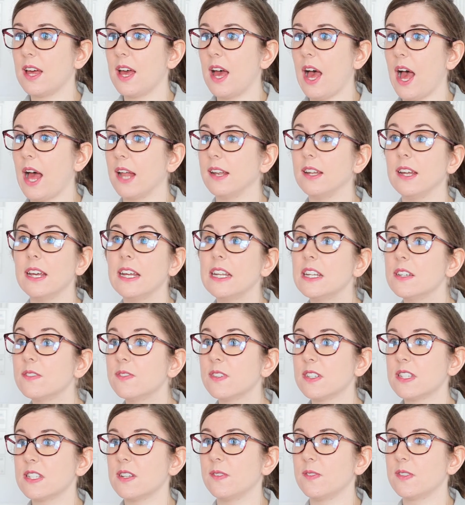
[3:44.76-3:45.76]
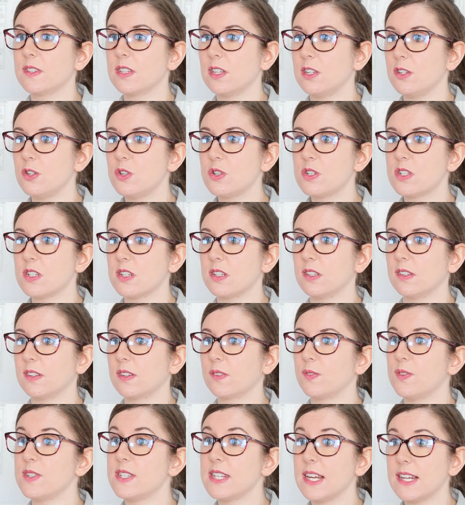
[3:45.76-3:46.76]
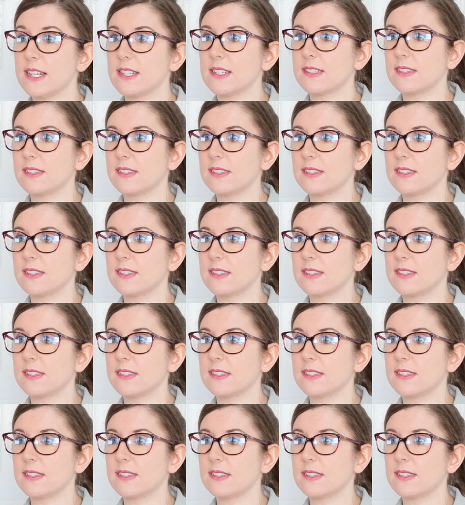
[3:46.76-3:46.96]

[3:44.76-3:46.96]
and innovative solutions for data